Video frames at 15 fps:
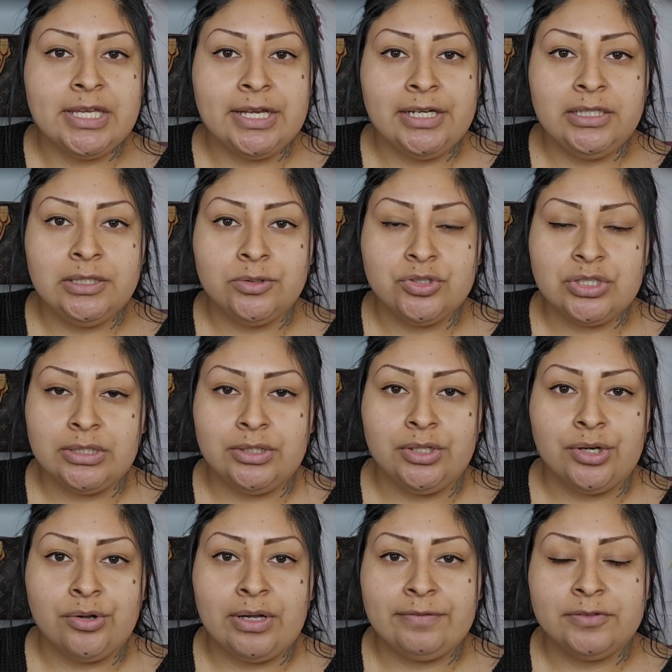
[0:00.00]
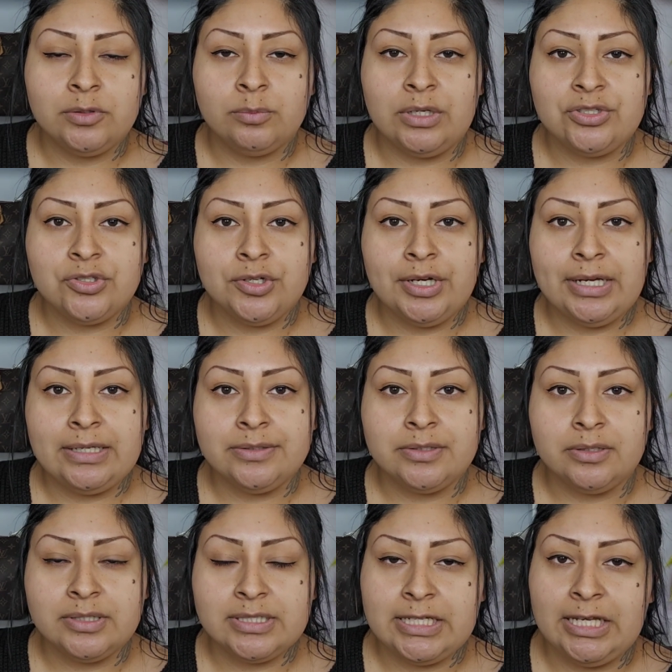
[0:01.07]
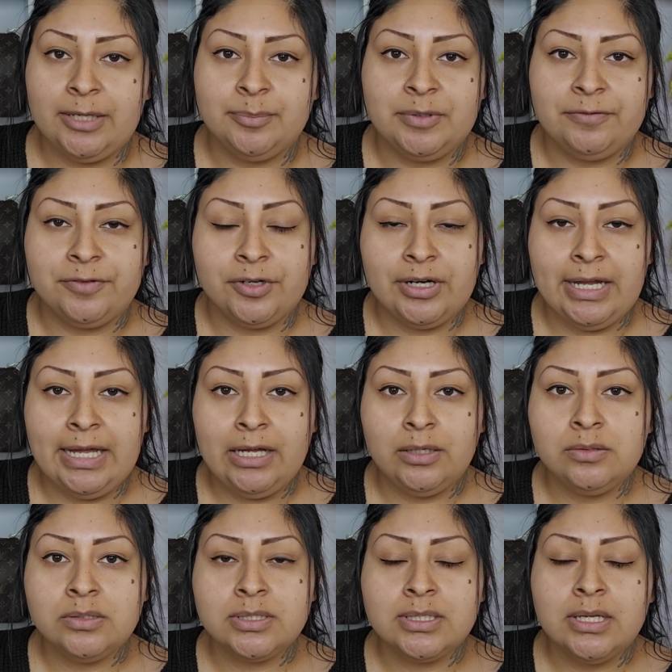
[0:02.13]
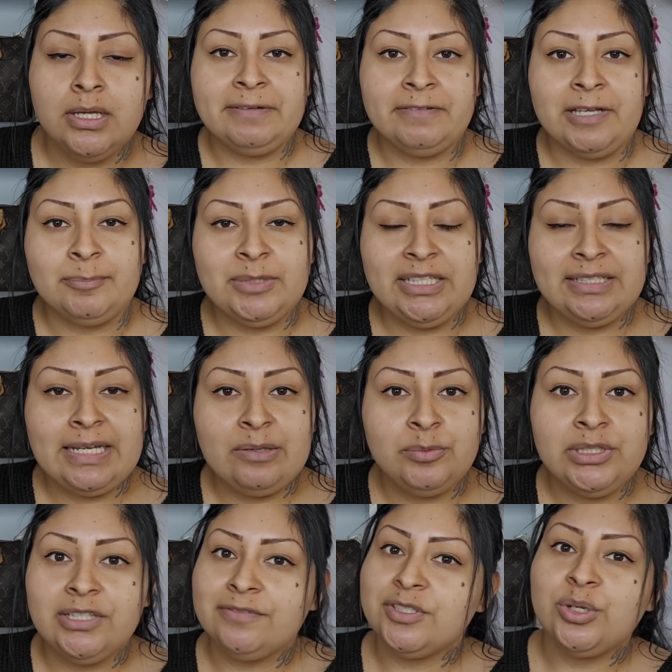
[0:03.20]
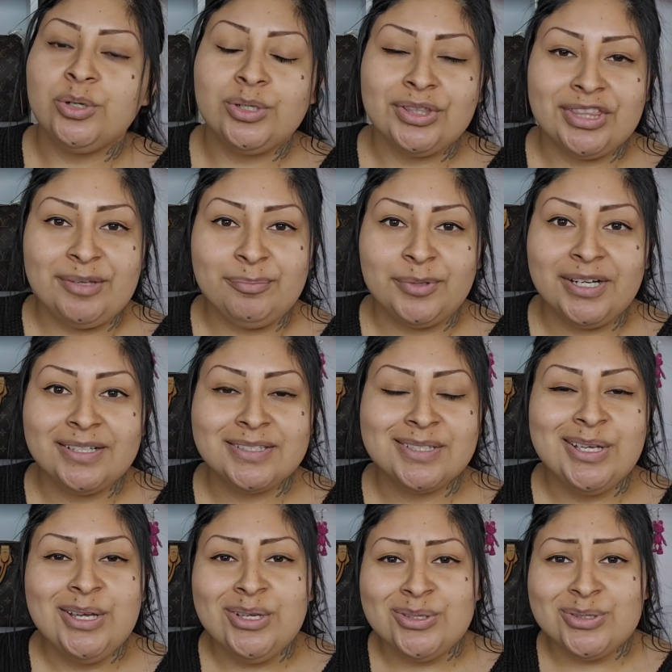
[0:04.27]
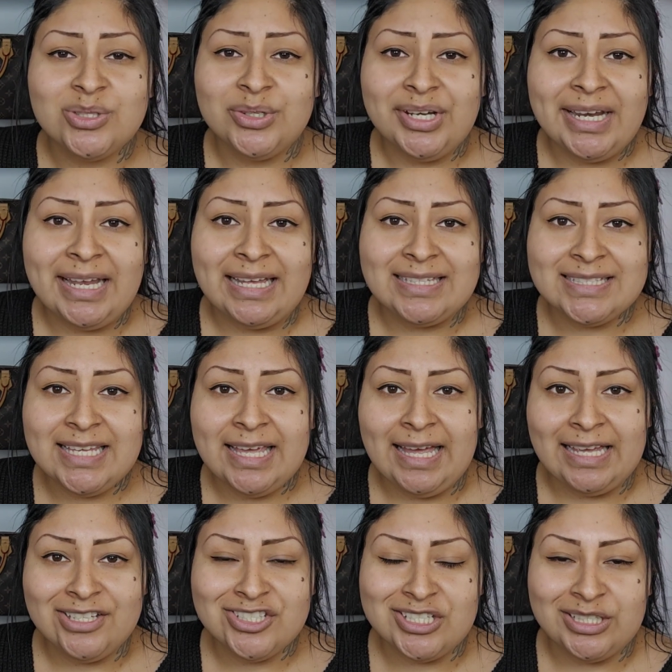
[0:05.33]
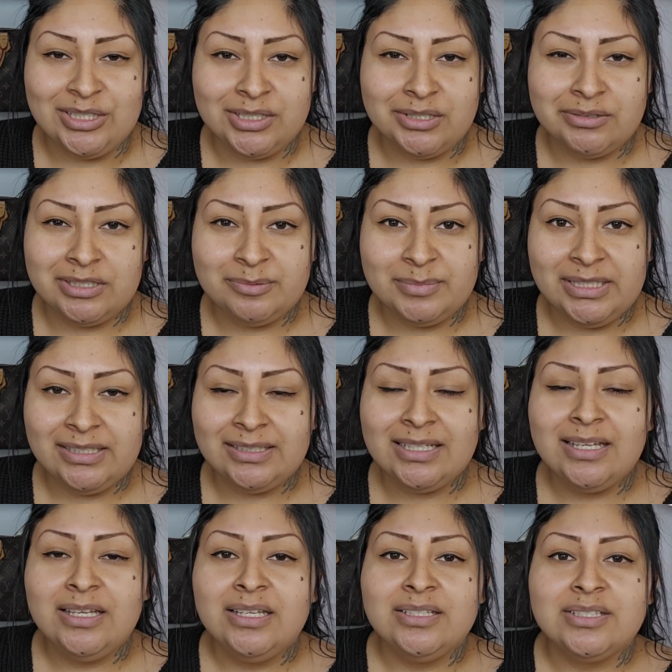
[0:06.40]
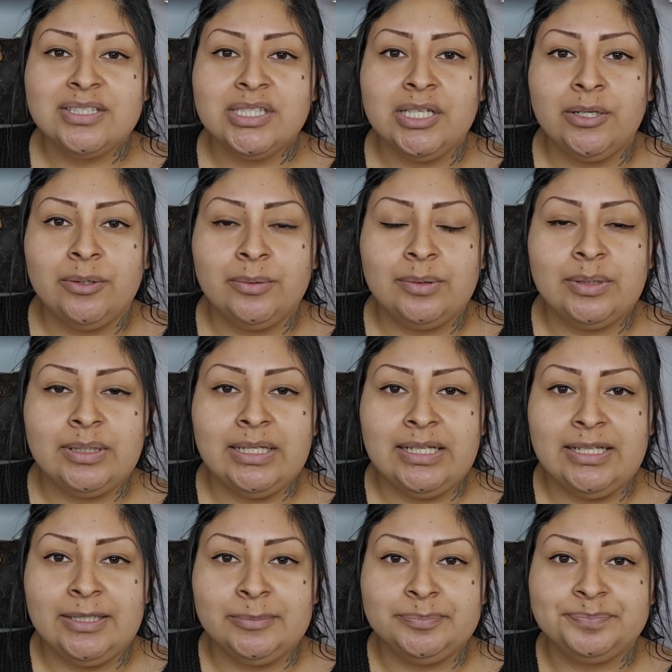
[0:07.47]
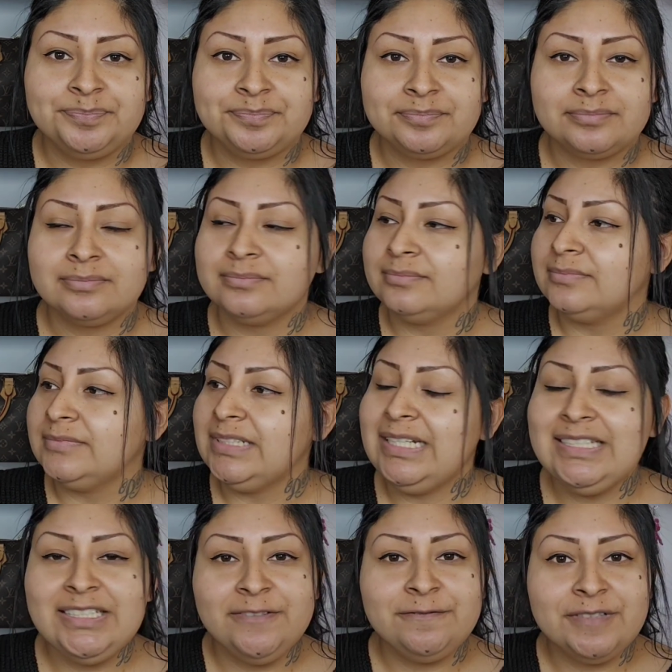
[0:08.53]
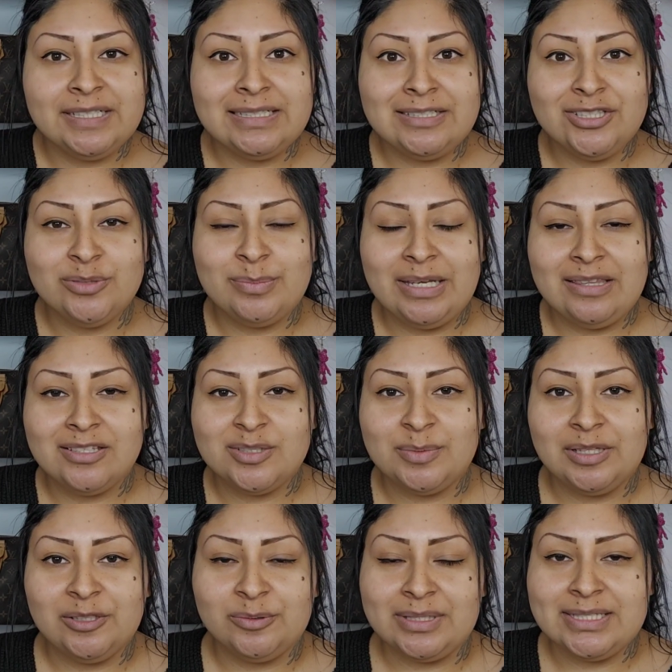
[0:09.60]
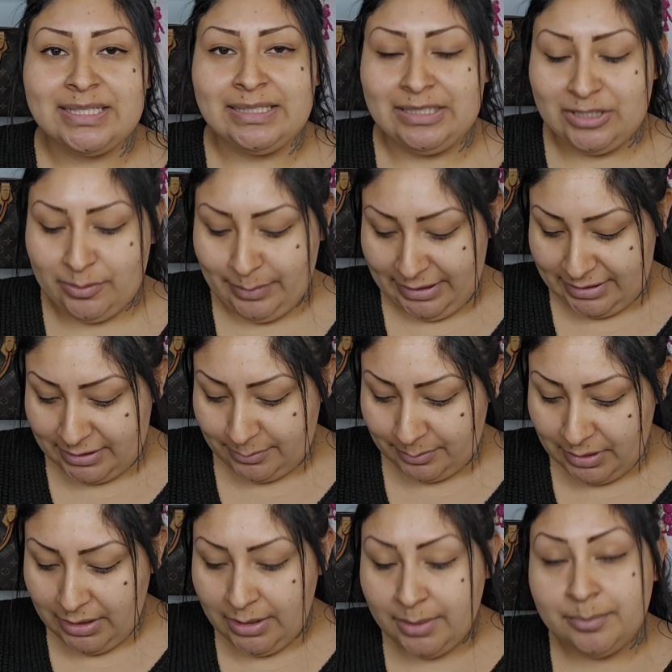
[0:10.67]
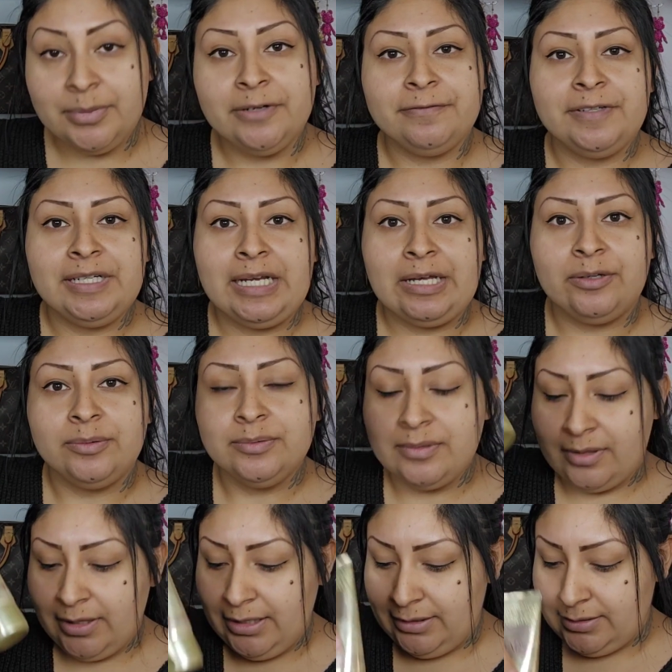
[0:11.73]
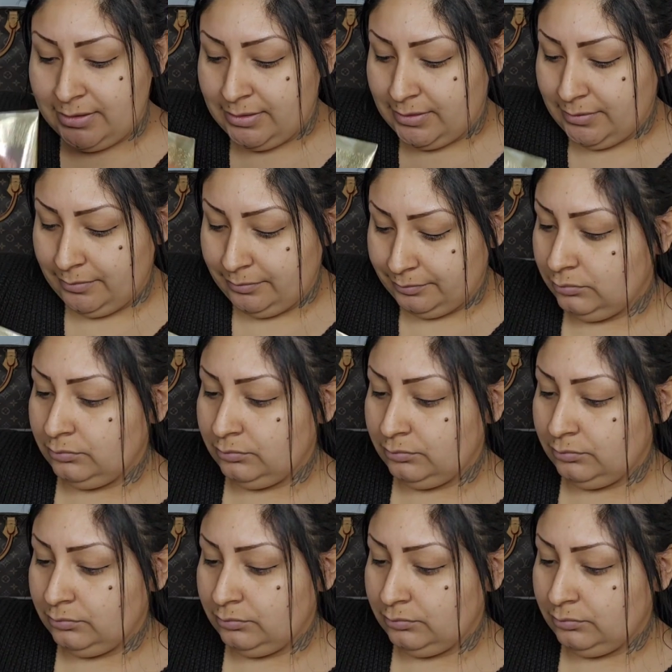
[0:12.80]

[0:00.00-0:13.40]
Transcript: to carry lotion, you know, after washing your hands all the time. If you're out, my family and I, we love to go to theme parks, so your hands get ashy, you know what I mean? So I keep forgetting to buy the smaller ones. I need to buy some. But for now, this.